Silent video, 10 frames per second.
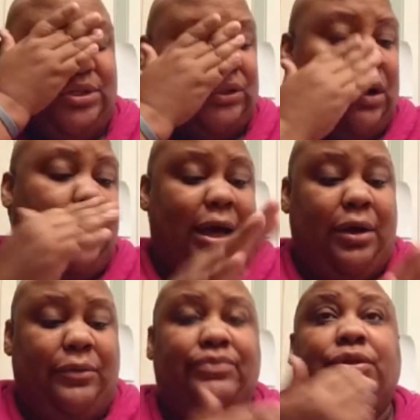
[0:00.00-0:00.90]
And we saw
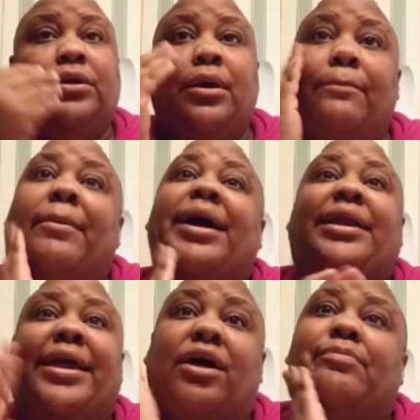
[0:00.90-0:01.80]
how
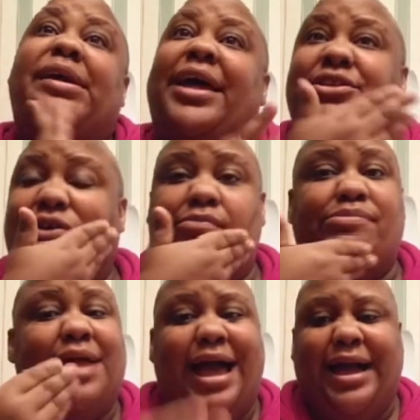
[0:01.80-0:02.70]
my nail bed had
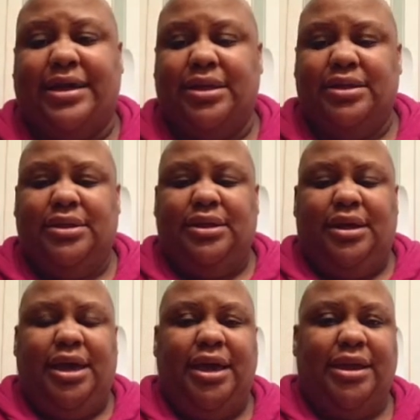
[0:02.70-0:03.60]
turned black.
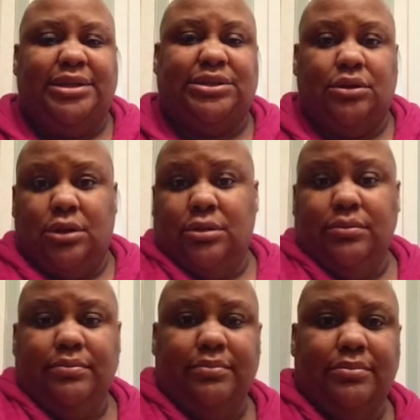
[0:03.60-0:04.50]
And it's still a
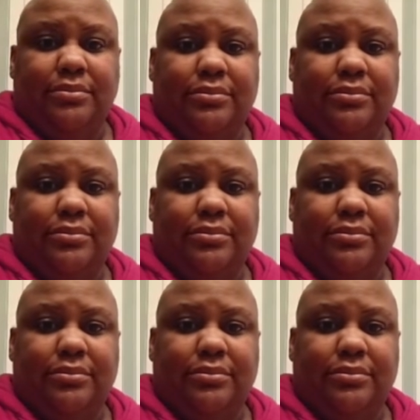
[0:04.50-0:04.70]
little